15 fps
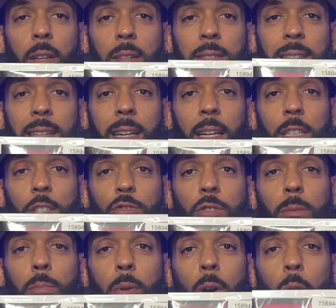Sitting on a
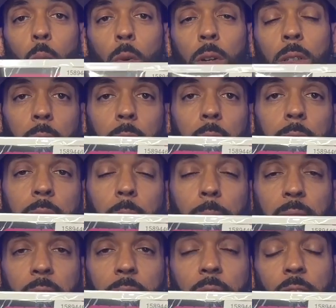Tree part 1. Some
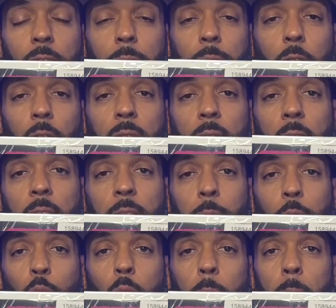say this is the first kiss
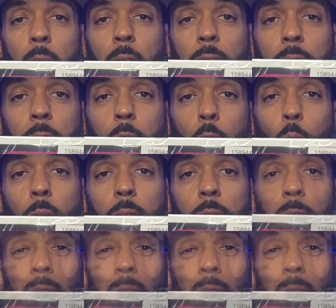between Miles and Gwen.